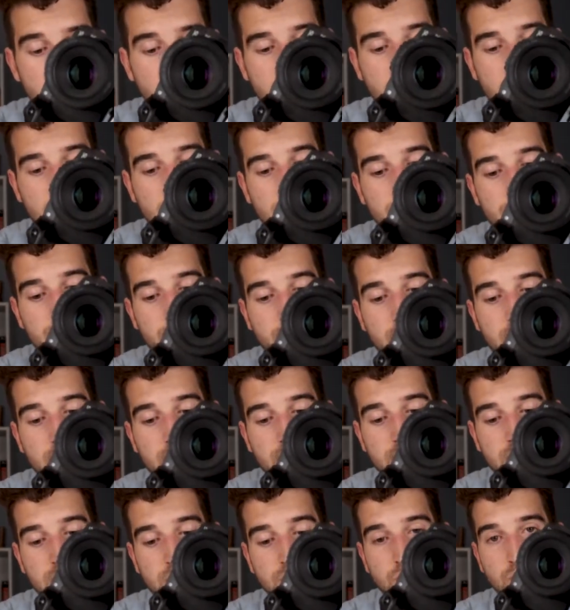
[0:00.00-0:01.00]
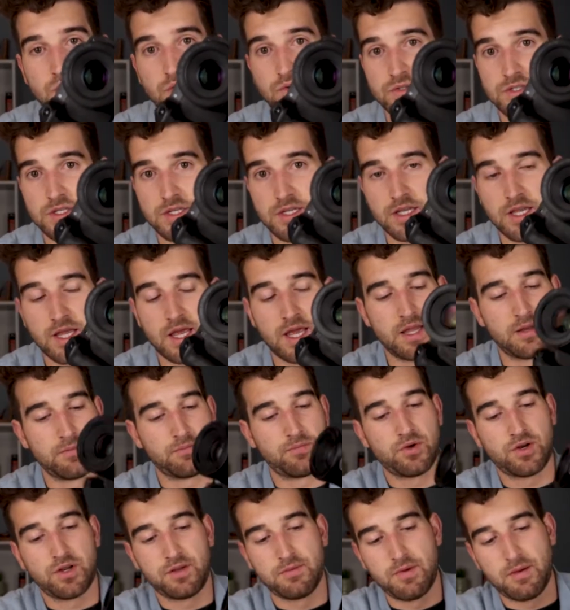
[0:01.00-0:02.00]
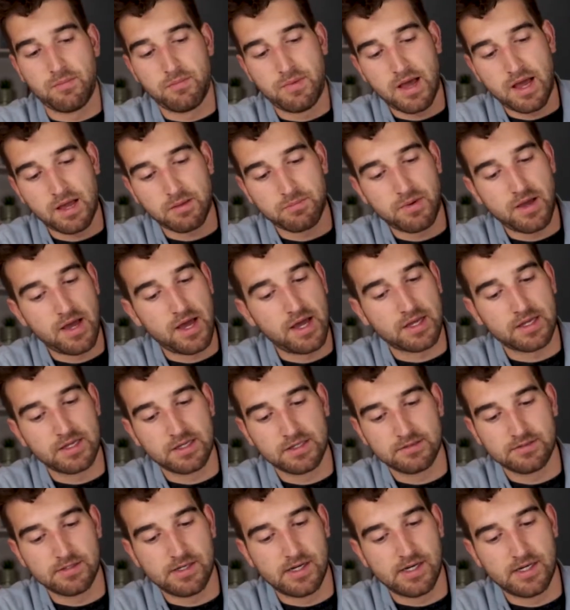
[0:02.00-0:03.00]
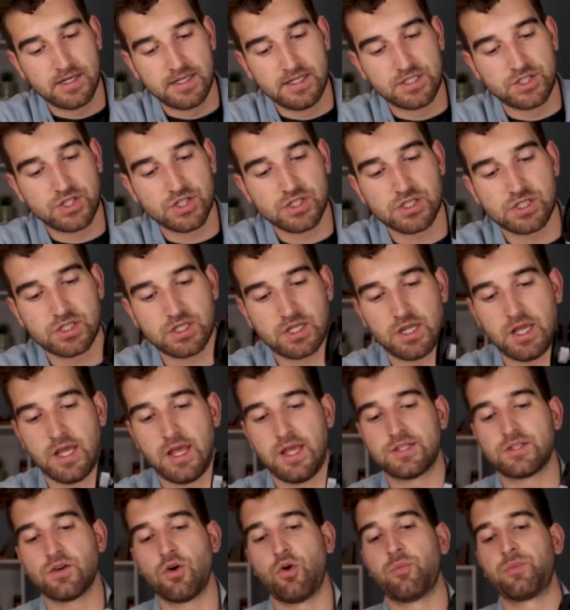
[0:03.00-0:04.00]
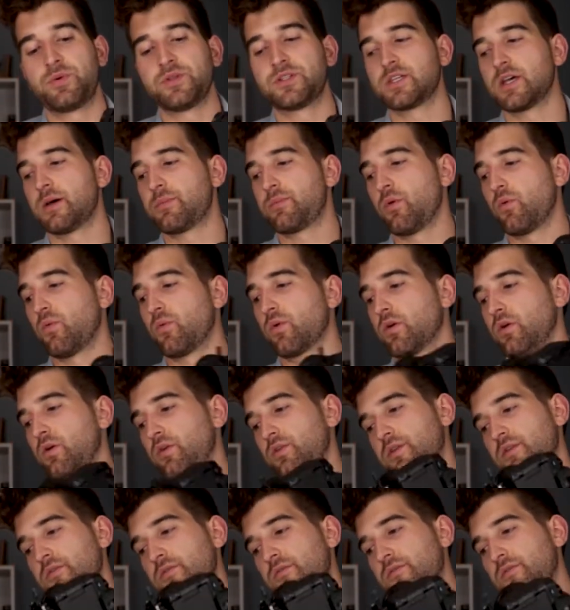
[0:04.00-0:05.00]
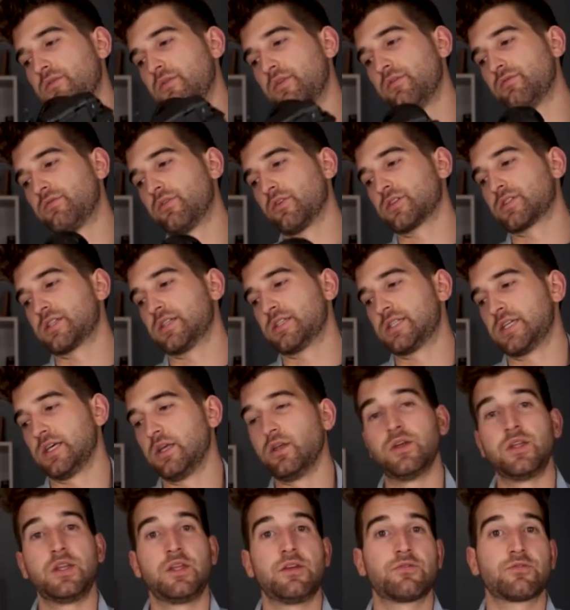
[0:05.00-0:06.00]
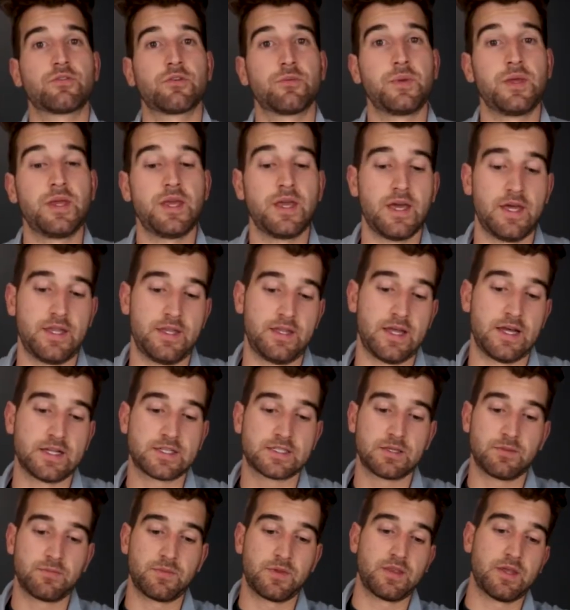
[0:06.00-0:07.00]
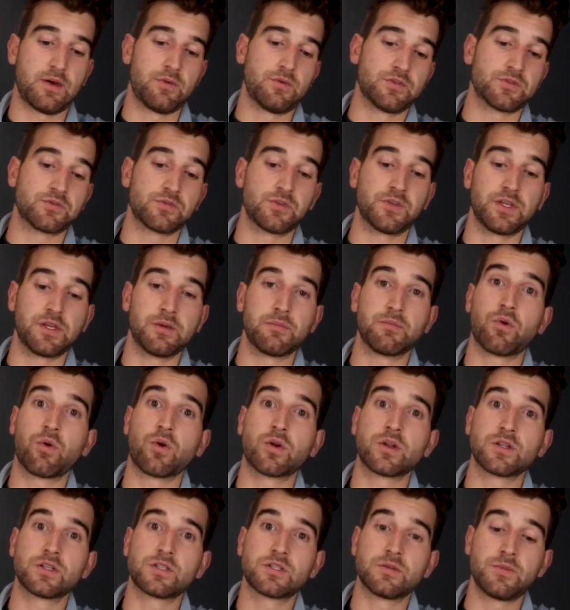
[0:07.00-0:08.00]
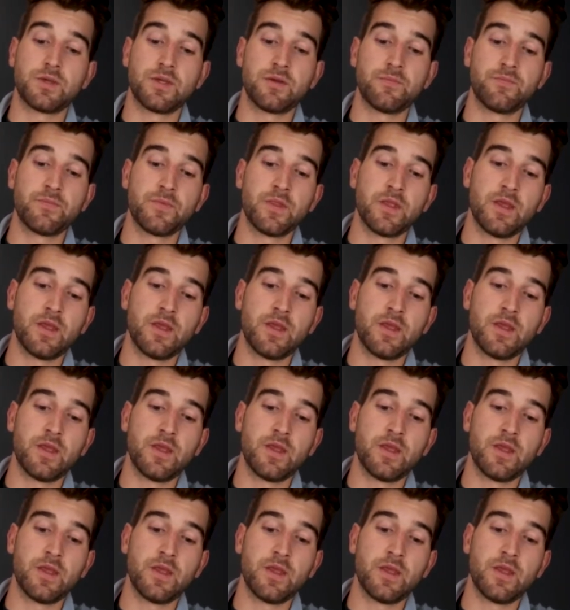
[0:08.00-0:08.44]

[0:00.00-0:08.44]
I can use it and put it in my backpack. It opens up a world of versatility for me, and that's something that was really important to me.